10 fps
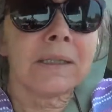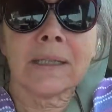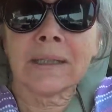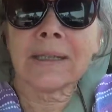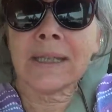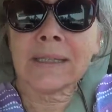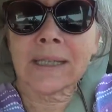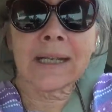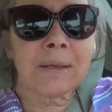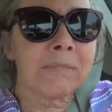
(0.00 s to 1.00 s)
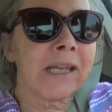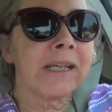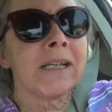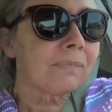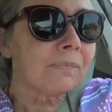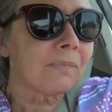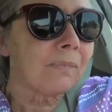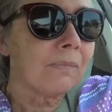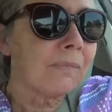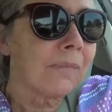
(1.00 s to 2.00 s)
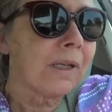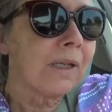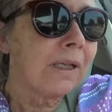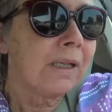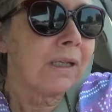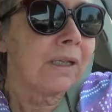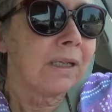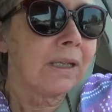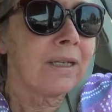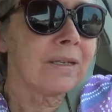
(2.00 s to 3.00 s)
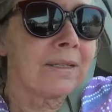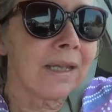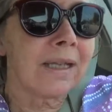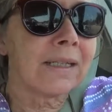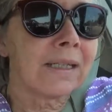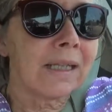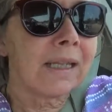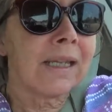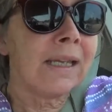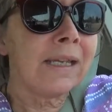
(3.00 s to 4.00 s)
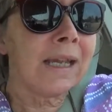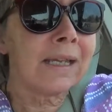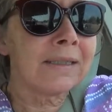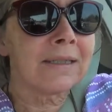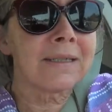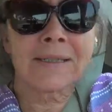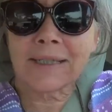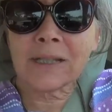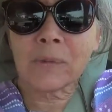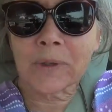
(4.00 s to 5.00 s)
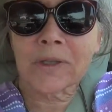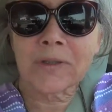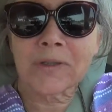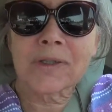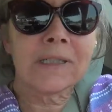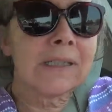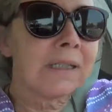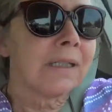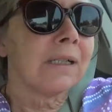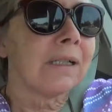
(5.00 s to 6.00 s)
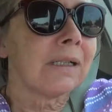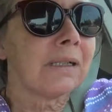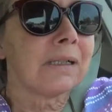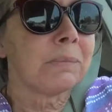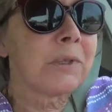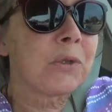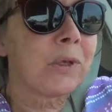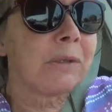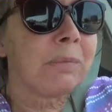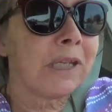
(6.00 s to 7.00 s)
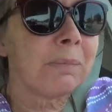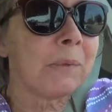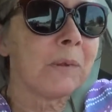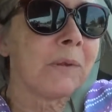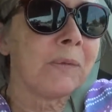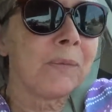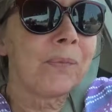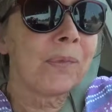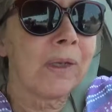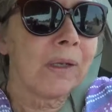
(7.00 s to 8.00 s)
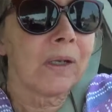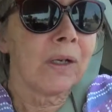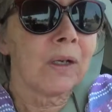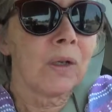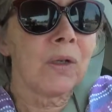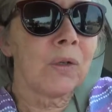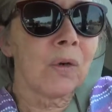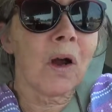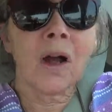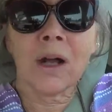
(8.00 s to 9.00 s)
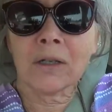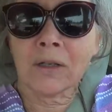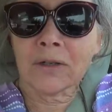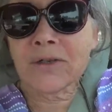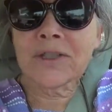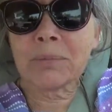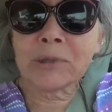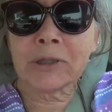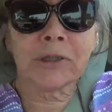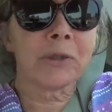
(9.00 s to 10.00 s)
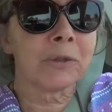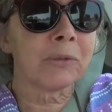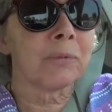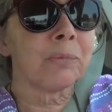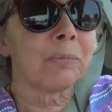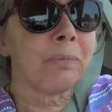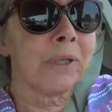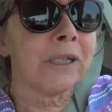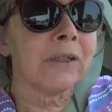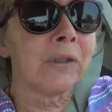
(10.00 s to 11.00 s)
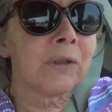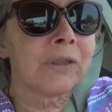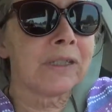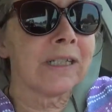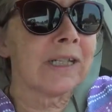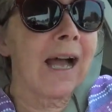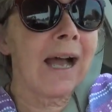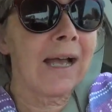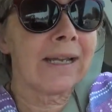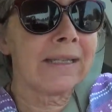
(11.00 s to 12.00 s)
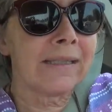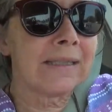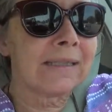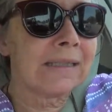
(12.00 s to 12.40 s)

the thing that I'm getting is that he can't distinguish between people who are similar build and height,